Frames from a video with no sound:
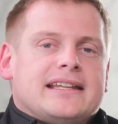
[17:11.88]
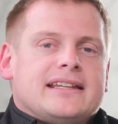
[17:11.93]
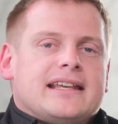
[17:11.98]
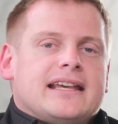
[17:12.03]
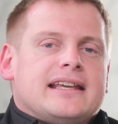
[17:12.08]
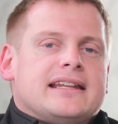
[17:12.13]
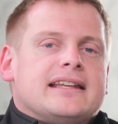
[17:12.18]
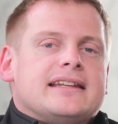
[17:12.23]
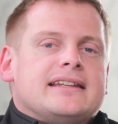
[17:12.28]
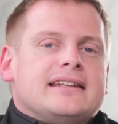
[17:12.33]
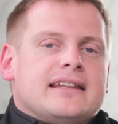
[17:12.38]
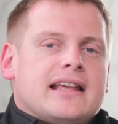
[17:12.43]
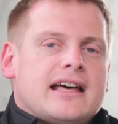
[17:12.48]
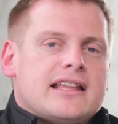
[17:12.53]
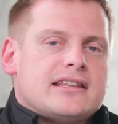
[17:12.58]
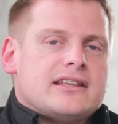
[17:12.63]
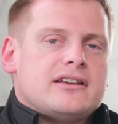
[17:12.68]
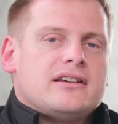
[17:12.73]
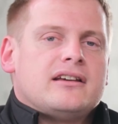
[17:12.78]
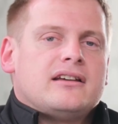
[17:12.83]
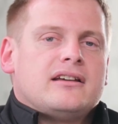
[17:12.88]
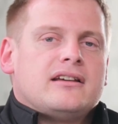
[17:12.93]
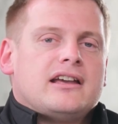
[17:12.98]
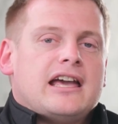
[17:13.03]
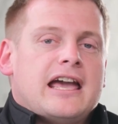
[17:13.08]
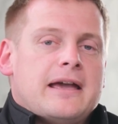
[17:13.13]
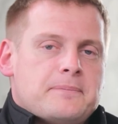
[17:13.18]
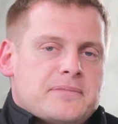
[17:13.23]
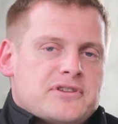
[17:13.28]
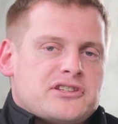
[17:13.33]
in another
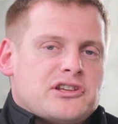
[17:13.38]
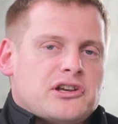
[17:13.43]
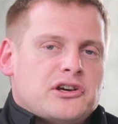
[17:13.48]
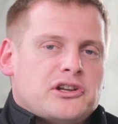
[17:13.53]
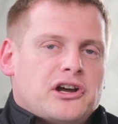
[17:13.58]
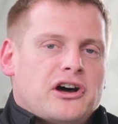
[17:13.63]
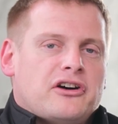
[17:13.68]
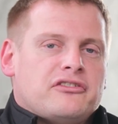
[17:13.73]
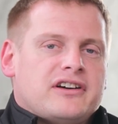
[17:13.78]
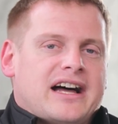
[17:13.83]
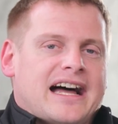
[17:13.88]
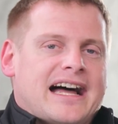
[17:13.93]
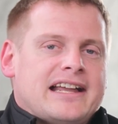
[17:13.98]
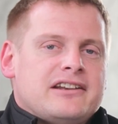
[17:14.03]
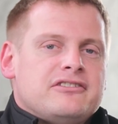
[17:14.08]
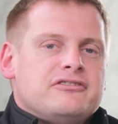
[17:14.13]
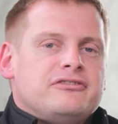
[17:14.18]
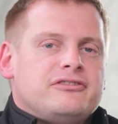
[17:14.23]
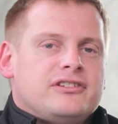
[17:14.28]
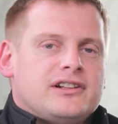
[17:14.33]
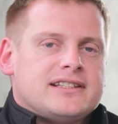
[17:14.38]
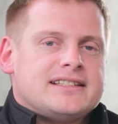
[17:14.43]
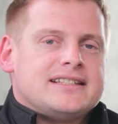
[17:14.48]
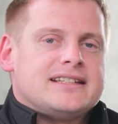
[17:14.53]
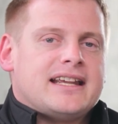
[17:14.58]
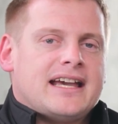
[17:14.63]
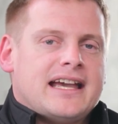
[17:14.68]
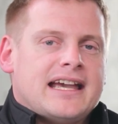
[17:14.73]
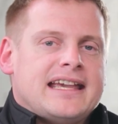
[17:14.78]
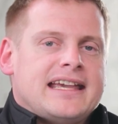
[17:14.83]
episode of
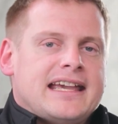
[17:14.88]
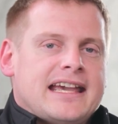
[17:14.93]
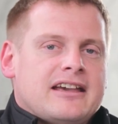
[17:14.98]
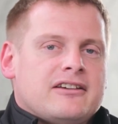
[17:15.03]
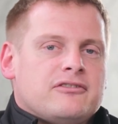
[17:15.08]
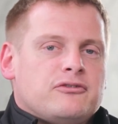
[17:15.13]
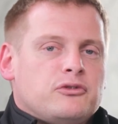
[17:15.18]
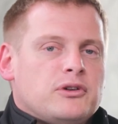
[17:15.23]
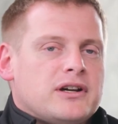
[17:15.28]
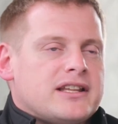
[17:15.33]
Unfiltered AF